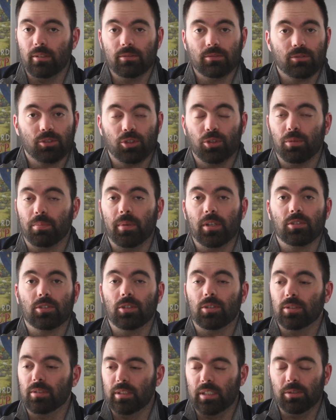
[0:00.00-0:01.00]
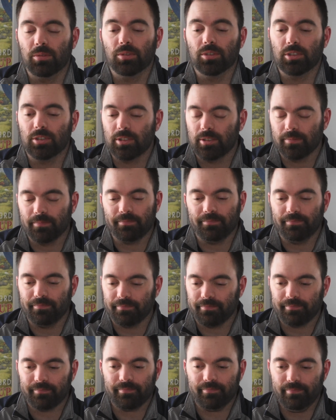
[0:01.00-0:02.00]
Truth be told, it was
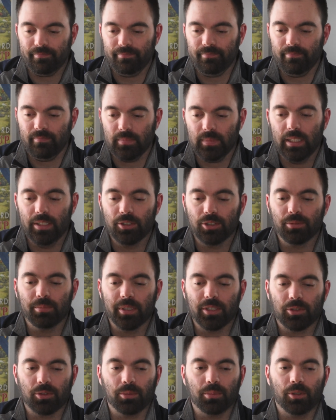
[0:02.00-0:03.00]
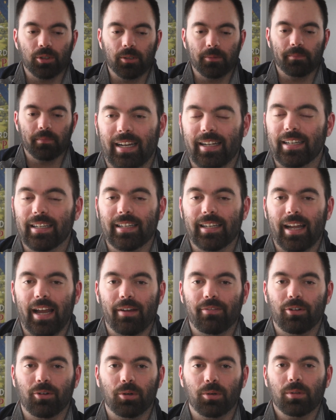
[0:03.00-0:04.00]
miserable. I didn't
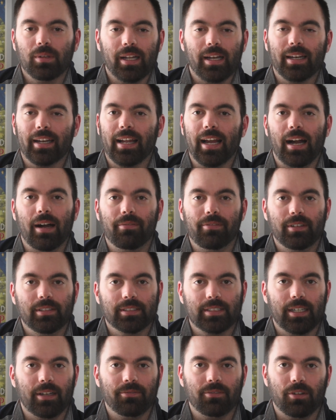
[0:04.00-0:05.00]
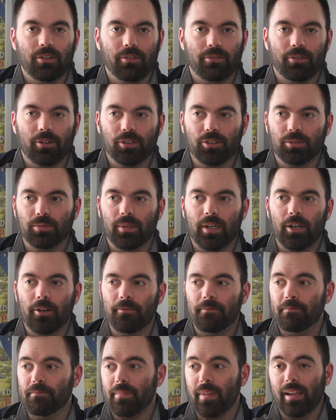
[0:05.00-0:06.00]
have a whole lot of confidence after the first
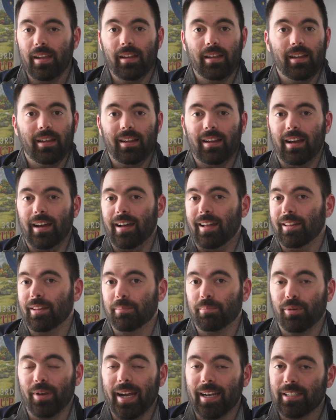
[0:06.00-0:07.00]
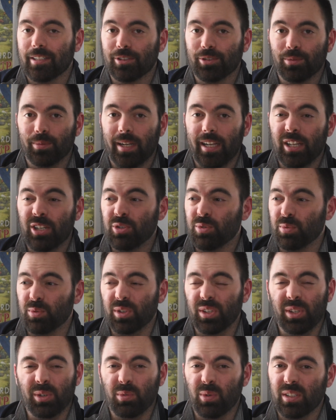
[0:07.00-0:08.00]
round. On the practice range,
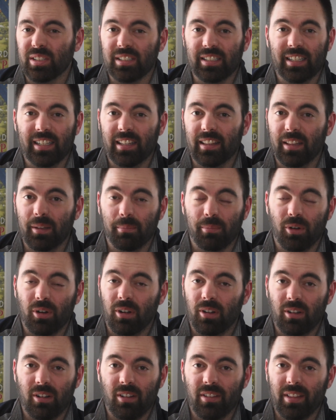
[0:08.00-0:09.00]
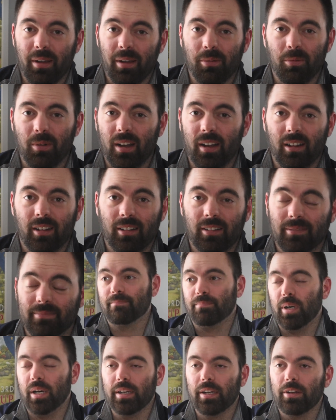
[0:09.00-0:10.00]
really wasn't hitting the ball all well.
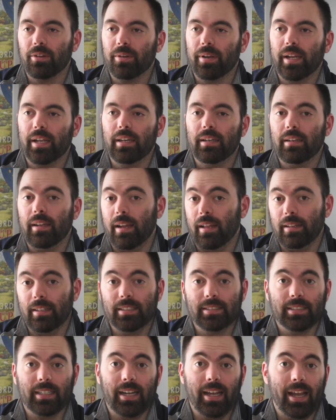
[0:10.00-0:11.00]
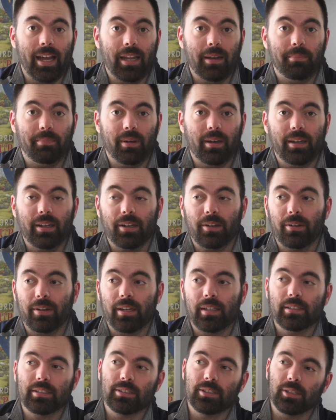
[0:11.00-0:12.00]
Putting green, at least I had a putting
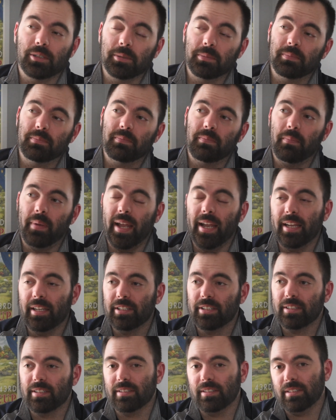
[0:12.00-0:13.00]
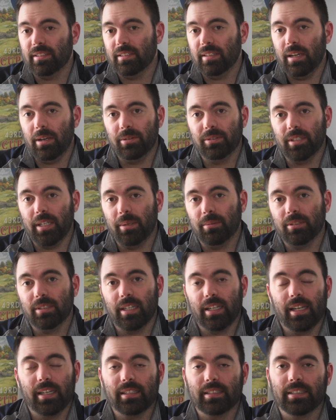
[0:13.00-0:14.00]
green, so pace, I was able to
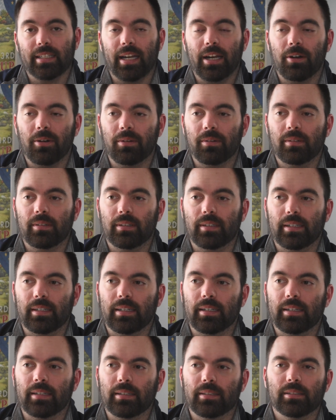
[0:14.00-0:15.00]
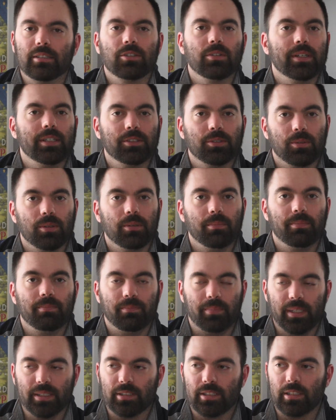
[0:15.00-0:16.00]
get down. The greens were a
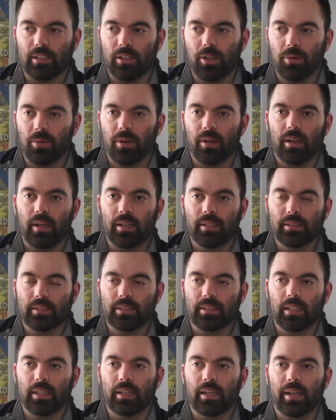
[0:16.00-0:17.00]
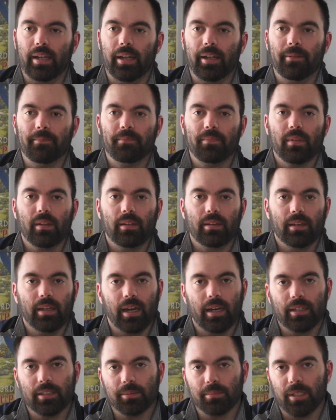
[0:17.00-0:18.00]
bit slower on Sunday,
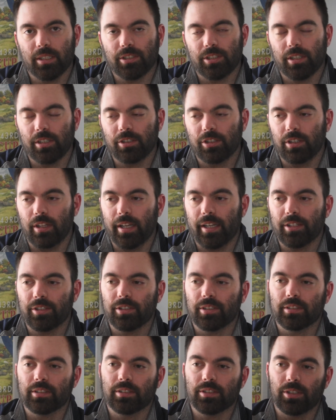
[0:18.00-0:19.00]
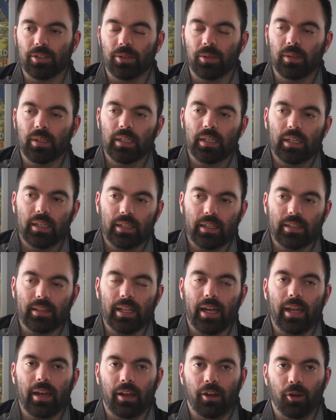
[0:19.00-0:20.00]
not as much undulation, so I think
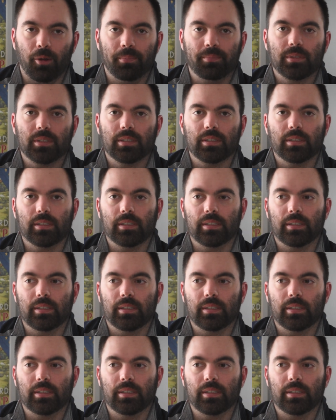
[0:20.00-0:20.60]
that helped